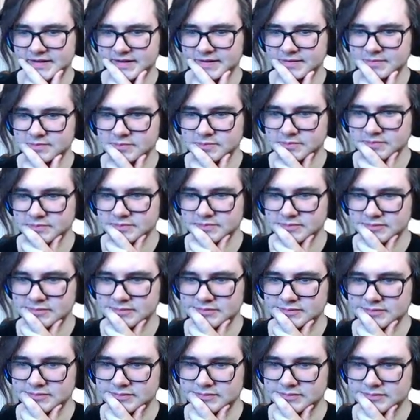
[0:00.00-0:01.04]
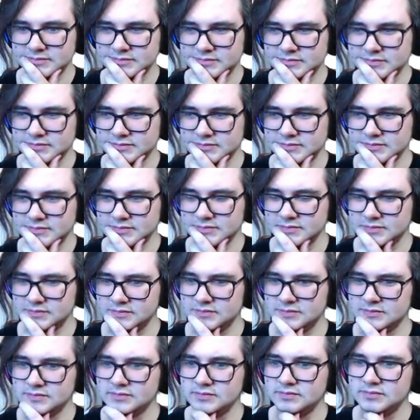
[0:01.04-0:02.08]

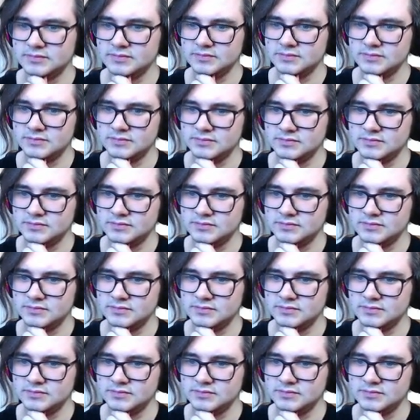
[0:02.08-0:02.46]
Nothing is said.